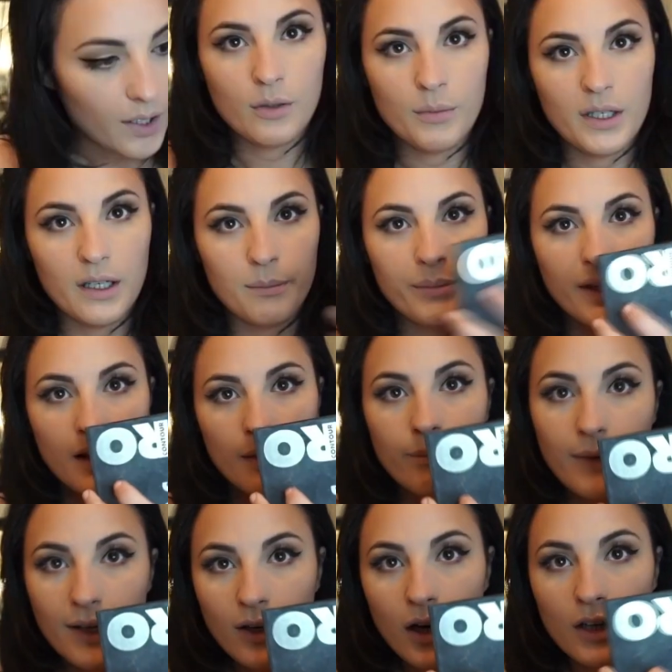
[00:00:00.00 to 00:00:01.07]
I'm gonna pick up
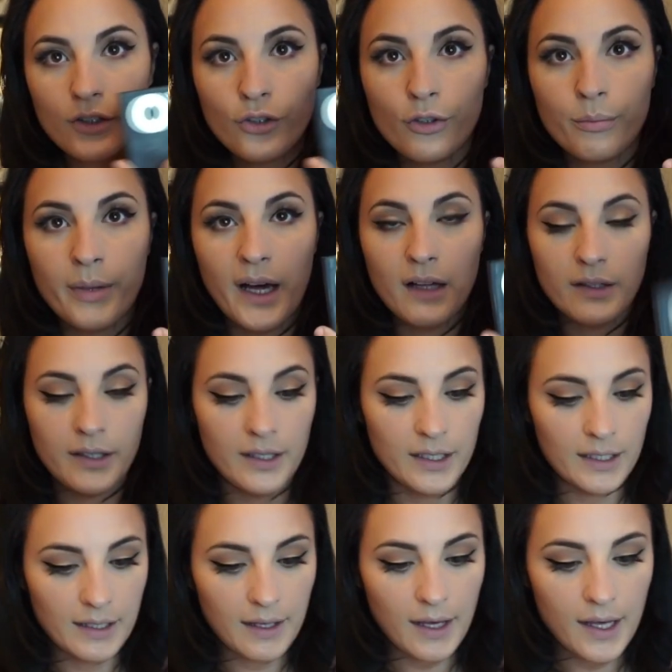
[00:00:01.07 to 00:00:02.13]
my contour palette
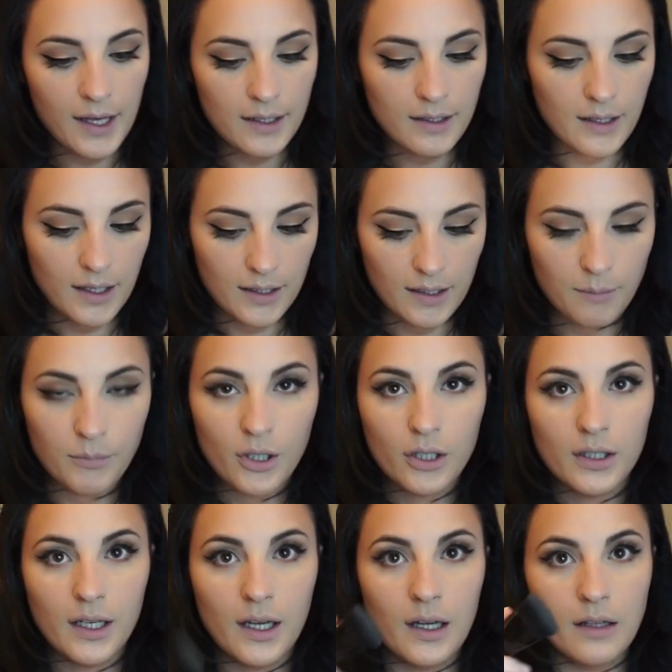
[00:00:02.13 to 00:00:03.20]
again, and I'm
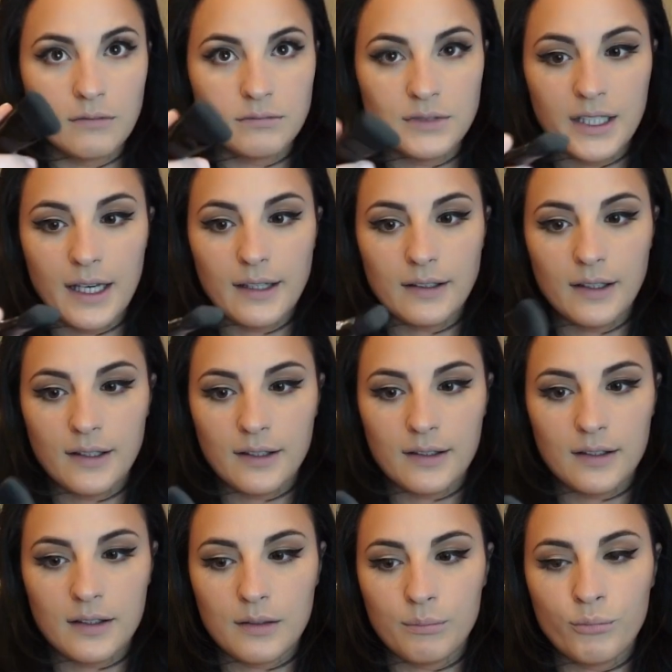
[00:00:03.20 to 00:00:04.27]
gonna take
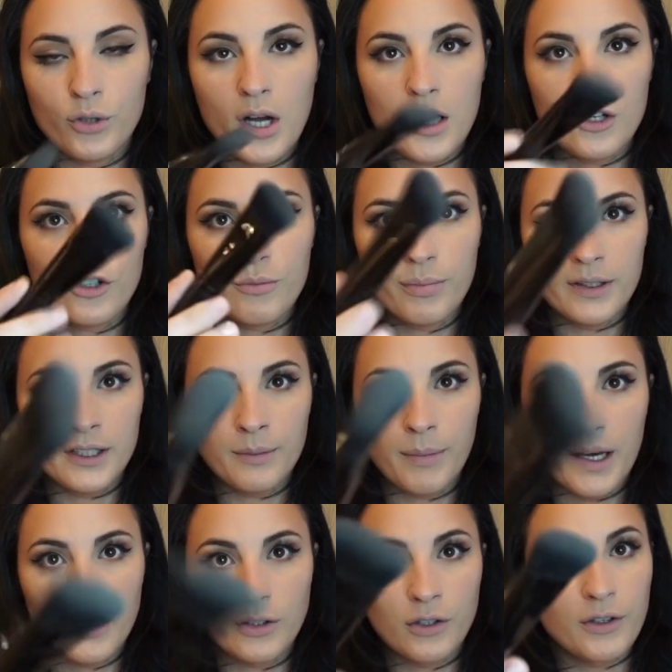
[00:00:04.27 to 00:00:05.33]
this brush. It's
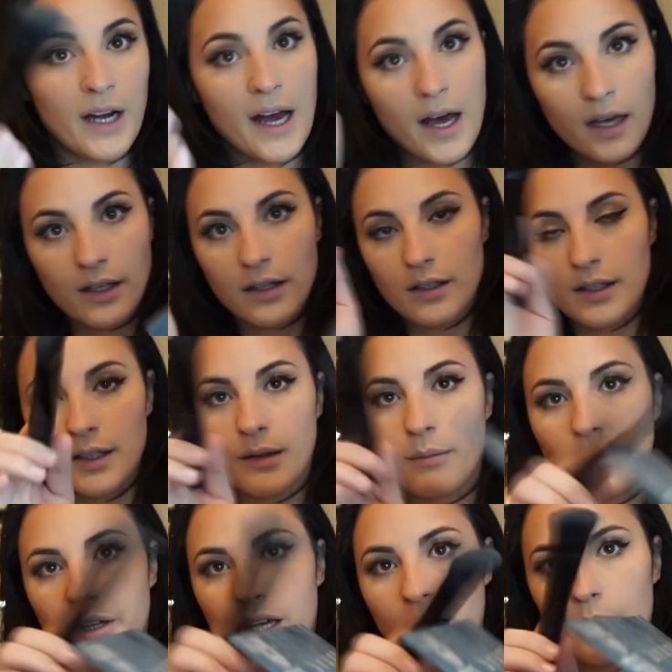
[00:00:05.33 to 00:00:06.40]
by Lorac. It
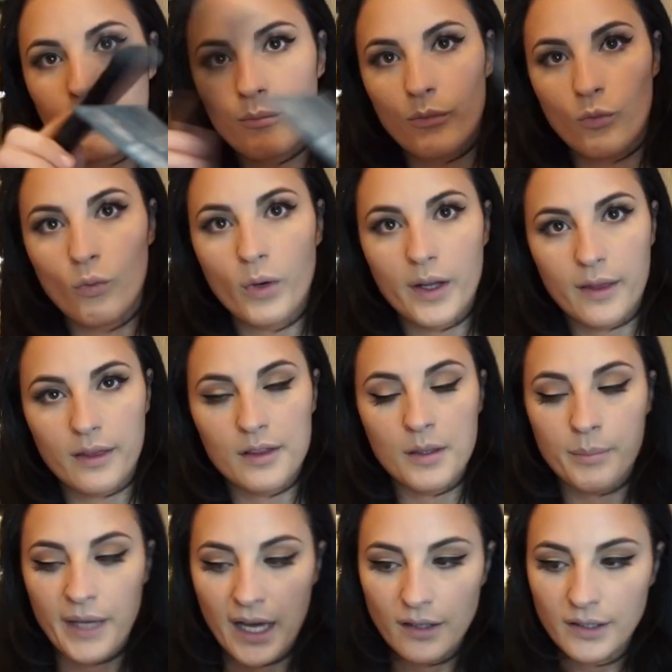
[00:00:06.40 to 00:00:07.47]
came with the
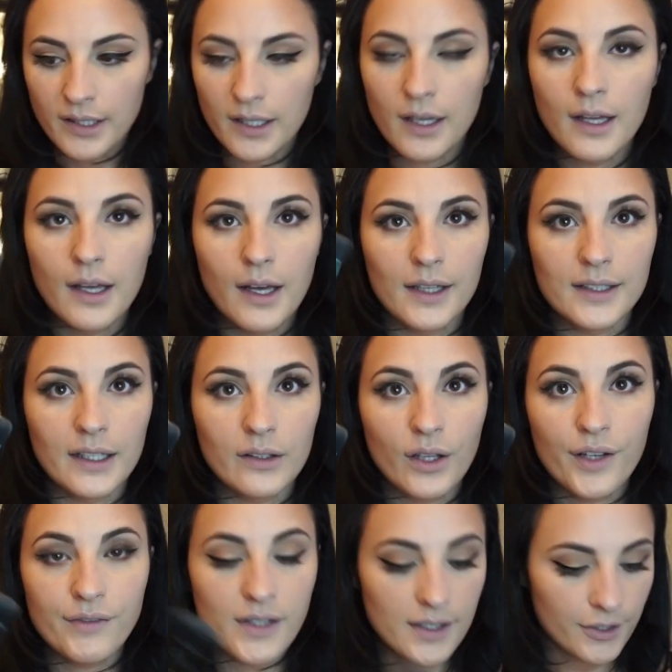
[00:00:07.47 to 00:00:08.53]
palette, and I
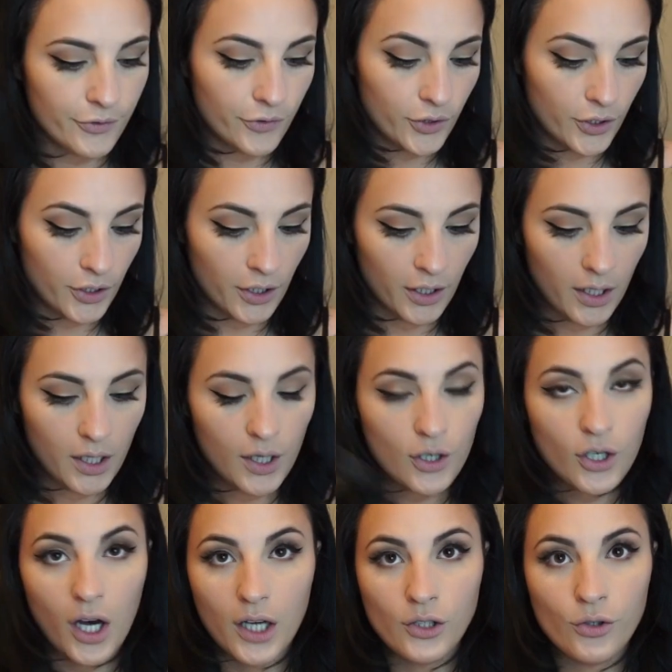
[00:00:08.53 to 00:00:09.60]
love this for
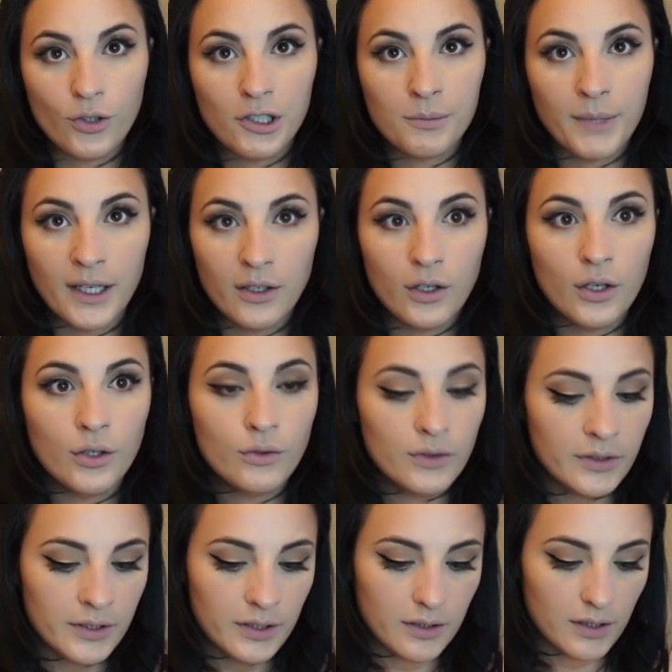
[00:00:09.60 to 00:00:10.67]
contouring my
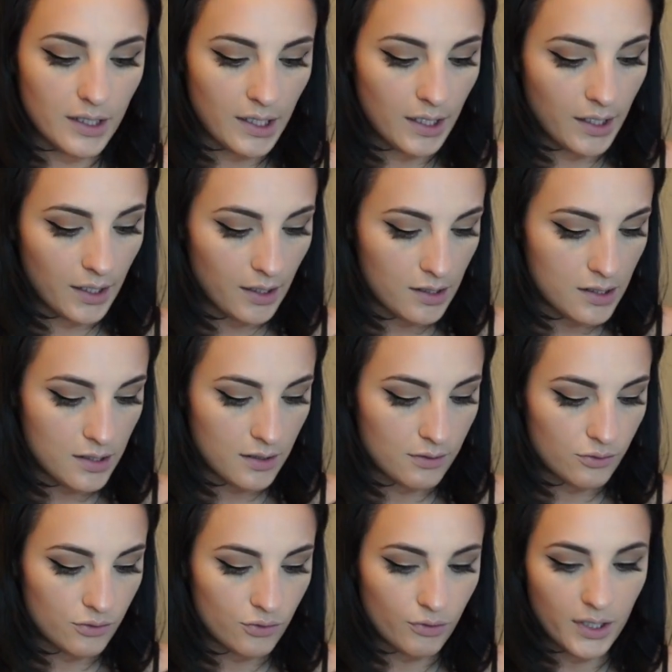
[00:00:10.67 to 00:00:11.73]
nose and
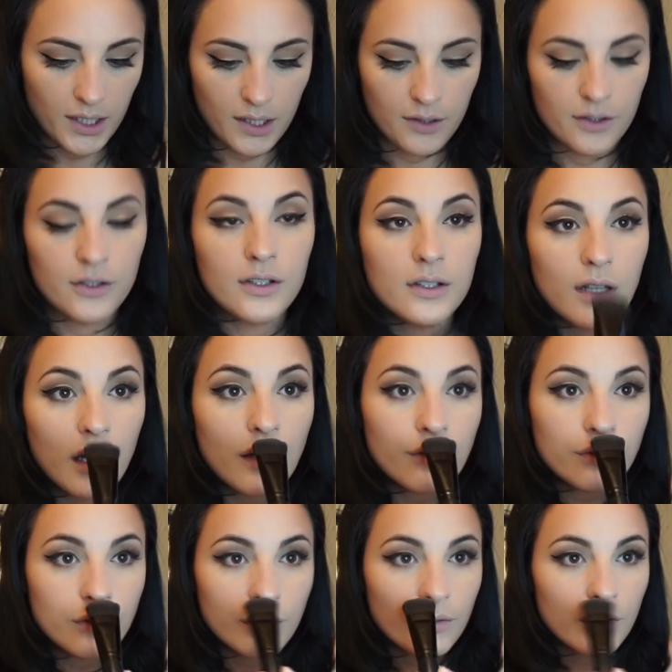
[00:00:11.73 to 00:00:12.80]
doing other stuff.
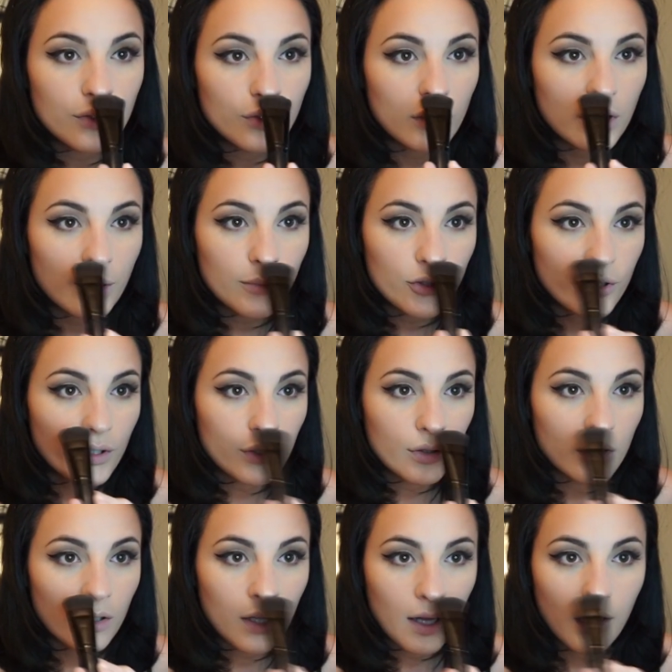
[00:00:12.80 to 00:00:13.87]
So let me show
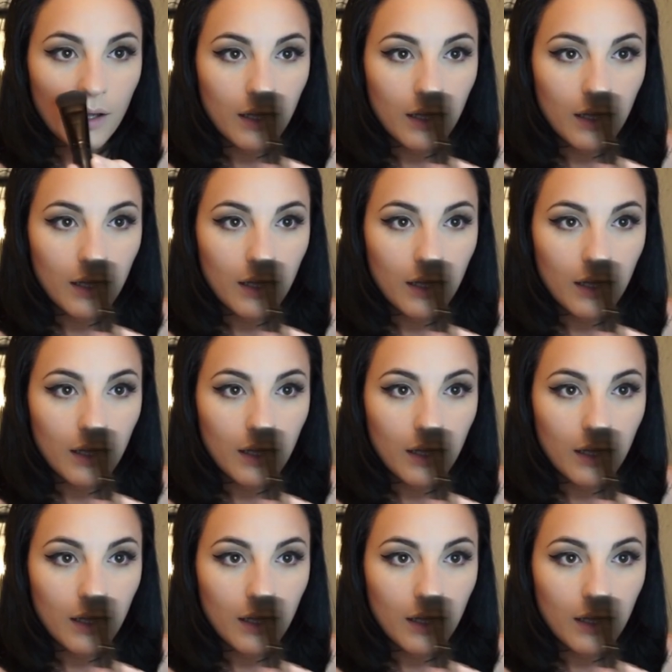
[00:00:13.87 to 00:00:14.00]
you.